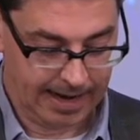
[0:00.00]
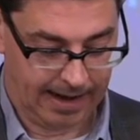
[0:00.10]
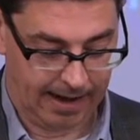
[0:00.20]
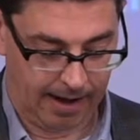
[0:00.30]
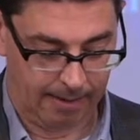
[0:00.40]

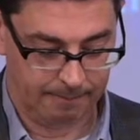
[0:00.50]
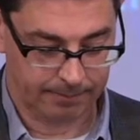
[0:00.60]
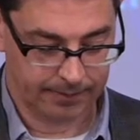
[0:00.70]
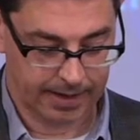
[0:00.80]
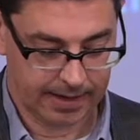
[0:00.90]

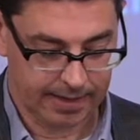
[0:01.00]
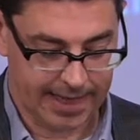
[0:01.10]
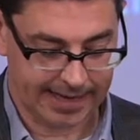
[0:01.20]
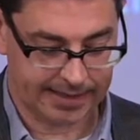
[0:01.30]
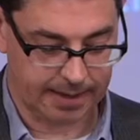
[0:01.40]

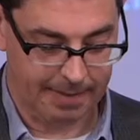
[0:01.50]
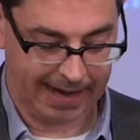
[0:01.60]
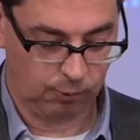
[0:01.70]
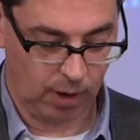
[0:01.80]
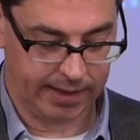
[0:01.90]
That's the
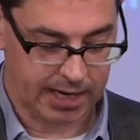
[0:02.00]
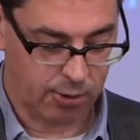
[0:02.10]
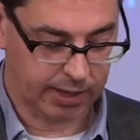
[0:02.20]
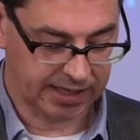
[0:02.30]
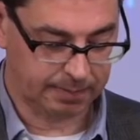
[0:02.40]
main one that
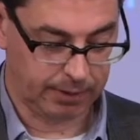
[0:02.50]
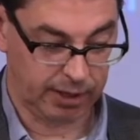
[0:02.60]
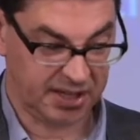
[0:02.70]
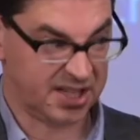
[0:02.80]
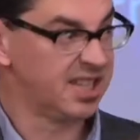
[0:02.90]
you would
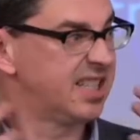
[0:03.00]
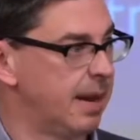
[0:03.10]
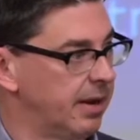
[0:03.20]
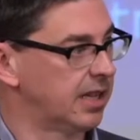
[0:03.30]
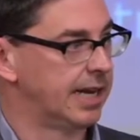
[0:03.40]
experience
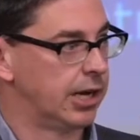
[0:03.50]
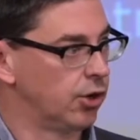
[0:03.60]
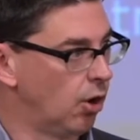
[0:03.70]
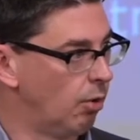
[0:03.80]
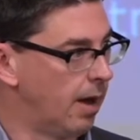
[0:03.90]
systemically in
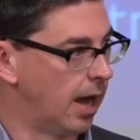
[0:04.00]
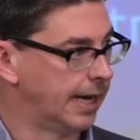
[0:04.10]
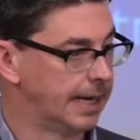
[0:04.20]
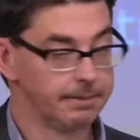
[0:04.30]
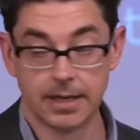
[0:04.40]
your whole
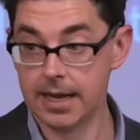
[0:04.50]
body.